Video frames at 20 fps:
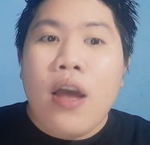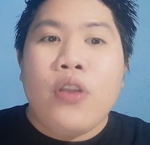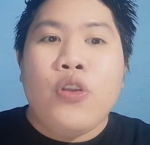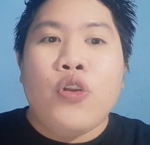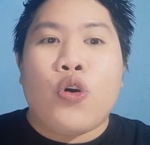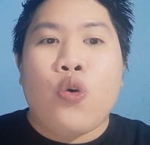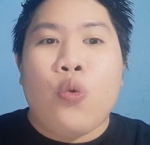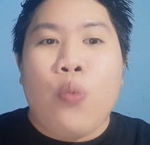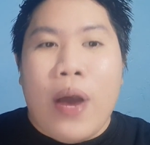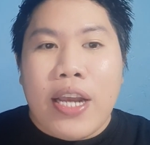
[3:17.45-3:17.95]

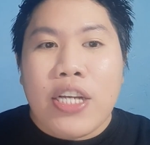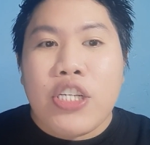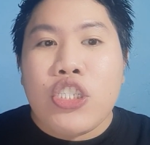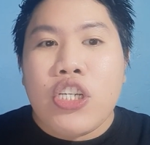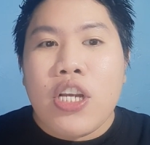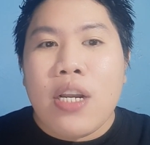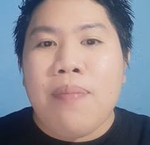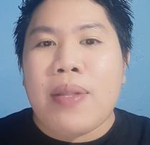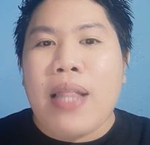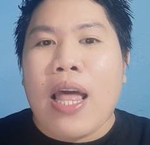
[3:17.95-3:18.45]
no
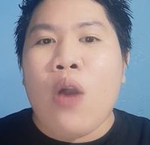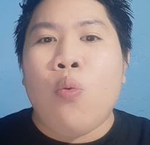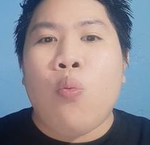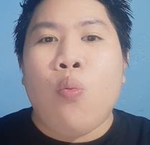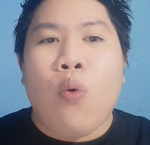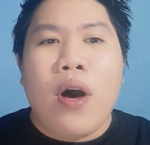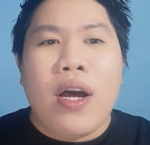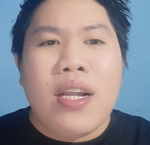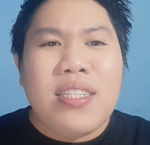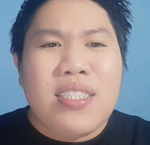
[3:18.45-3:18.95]
question, but I
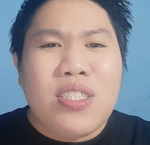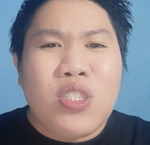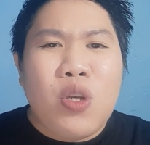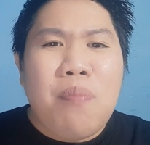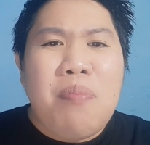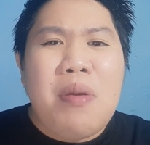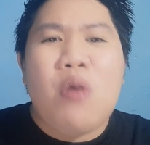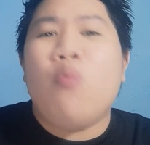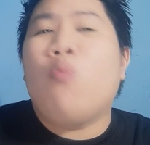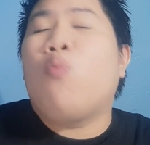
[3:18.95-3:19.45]
want to
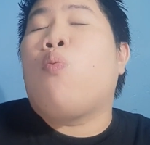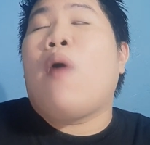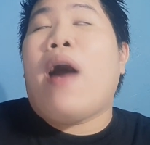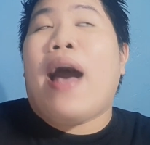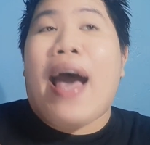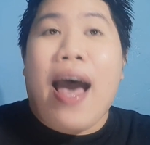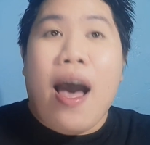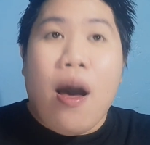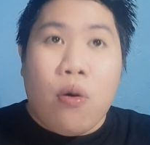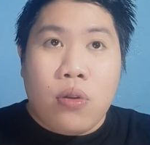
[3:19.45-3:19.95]
be
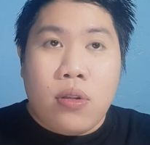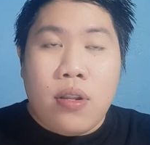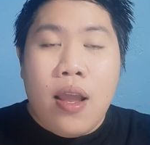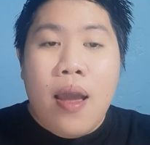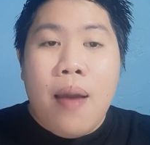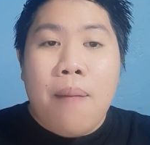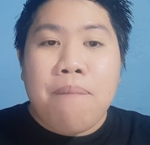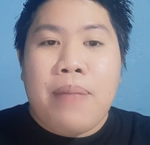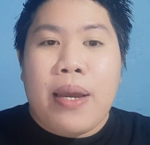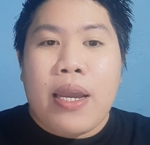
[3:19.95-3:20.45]
wowed
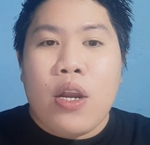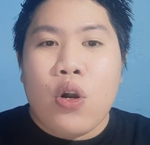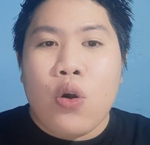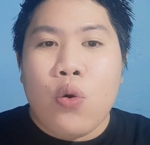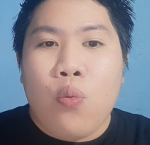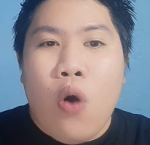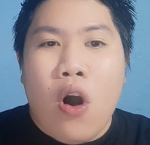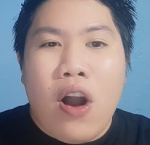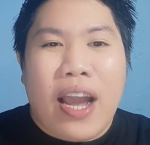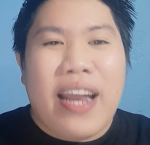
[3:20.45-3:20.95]
by her
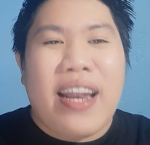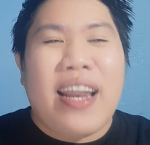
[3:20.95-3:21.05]
walk.